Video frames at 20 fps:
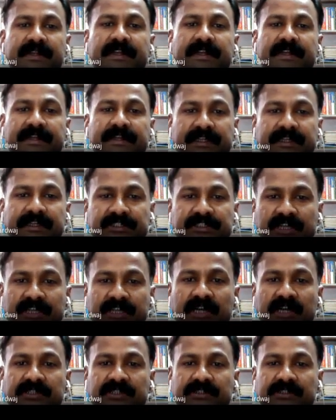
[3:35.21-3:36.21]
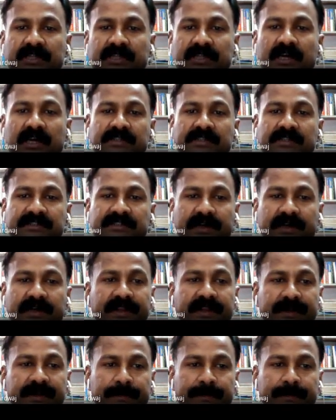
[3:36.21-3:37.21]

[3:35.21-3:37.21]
electric charge are studied.